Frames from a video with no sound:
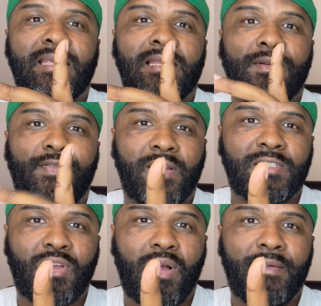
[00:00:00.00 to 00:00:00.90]
in the
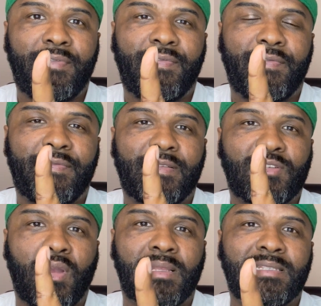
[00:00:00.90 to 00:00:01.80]
first half,
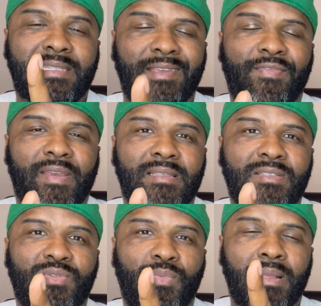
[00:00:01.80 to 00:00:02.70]
Scotland's
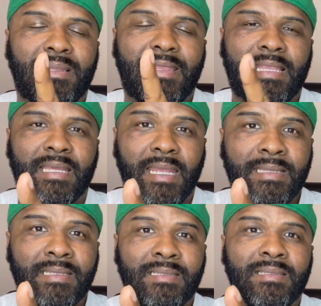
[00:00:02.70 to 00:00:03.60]
defense weren't that
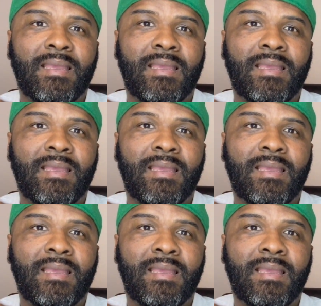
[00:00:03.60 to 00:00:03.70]
great.